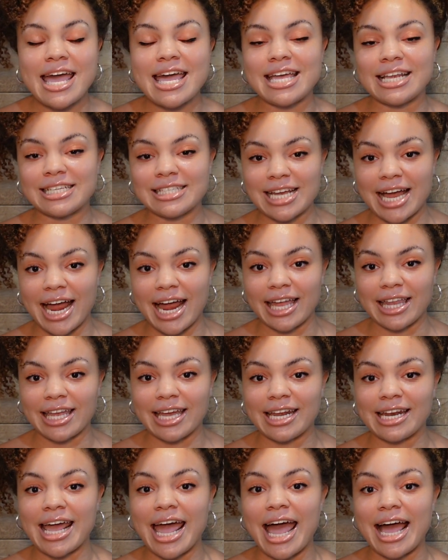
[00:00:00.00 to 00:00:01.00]
in
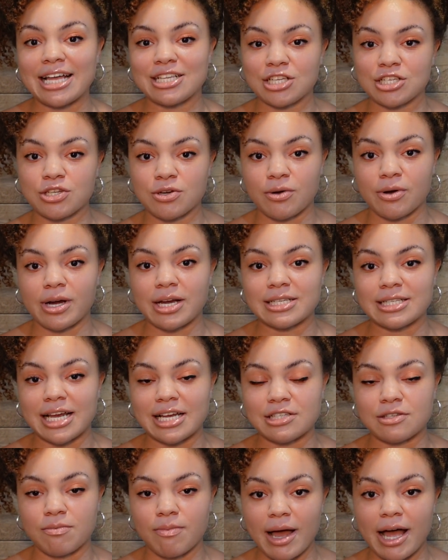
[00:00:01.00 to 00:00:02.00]
Thailand as a tourist
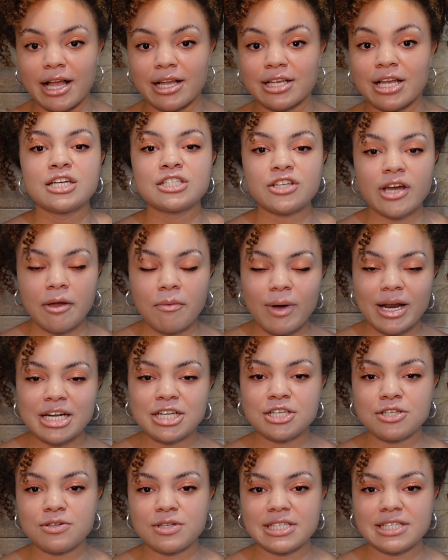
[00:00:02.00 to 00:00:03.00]
as well. So I wanted
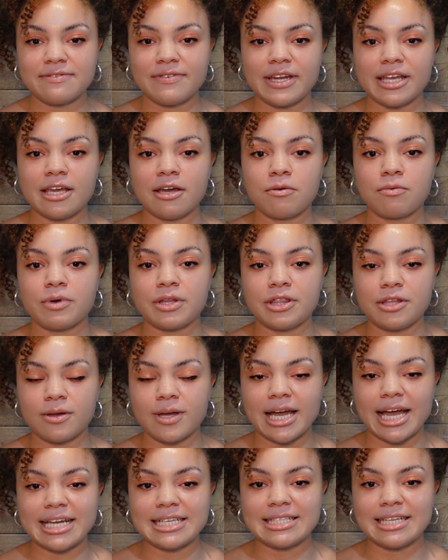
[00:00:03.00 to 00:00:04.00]
to do this video with you
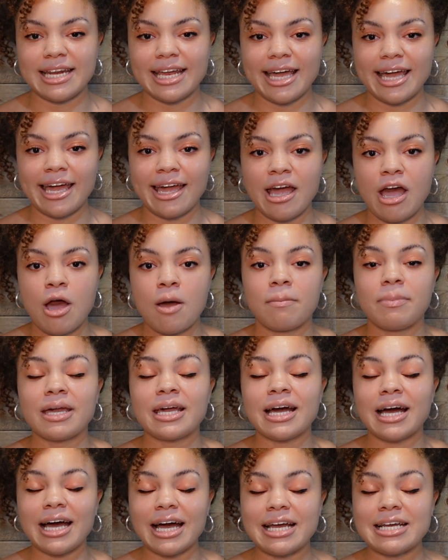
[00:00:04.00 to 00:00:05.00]
guys today
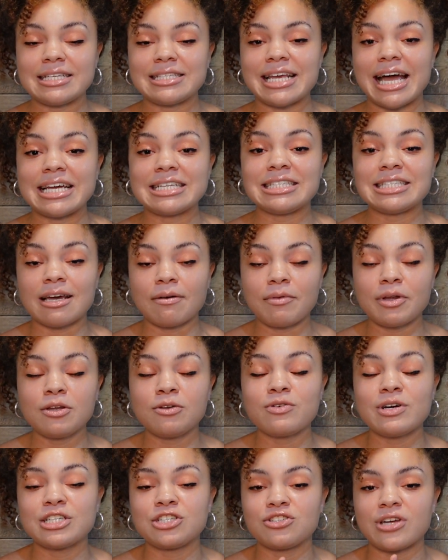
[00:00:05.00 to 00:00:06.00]
because as someone
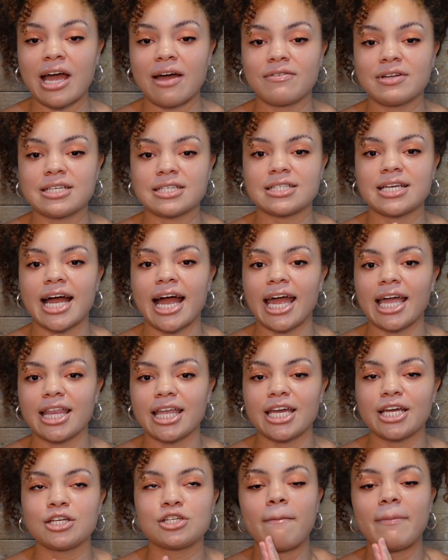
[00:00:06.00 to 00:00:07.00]
who has traveled to
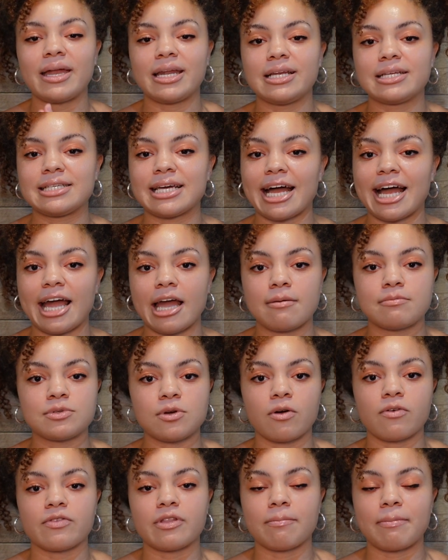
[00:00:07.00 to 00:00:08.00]
Thailand many times
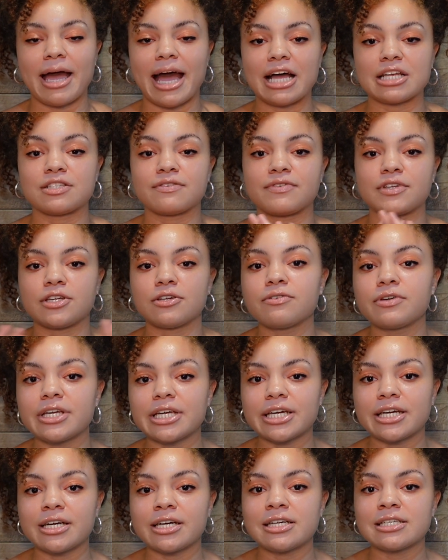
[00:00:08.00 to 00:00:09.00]
over the past few
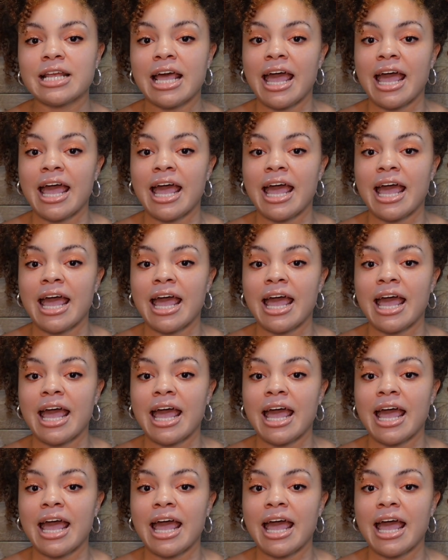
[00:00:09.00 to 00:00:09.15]
years